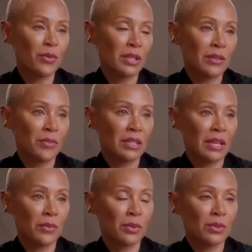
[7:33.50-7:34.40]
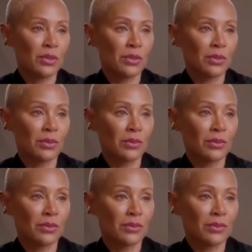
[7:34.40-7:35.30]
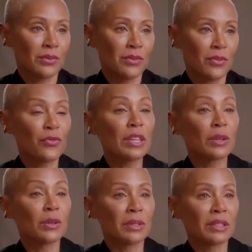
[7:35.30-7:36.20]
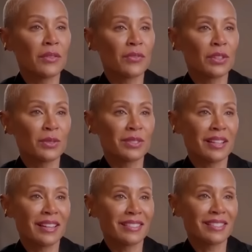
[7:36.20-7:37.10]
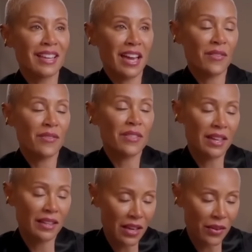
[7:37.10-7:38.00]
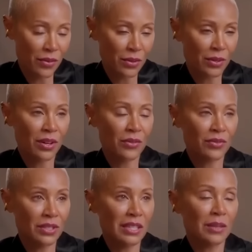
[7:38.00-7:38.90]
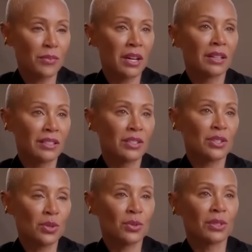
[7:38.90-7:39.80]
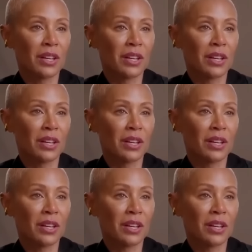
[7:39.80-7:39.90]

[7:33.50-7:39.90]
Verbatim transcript: really been able to feel what that feels like to have that level of deep unconditional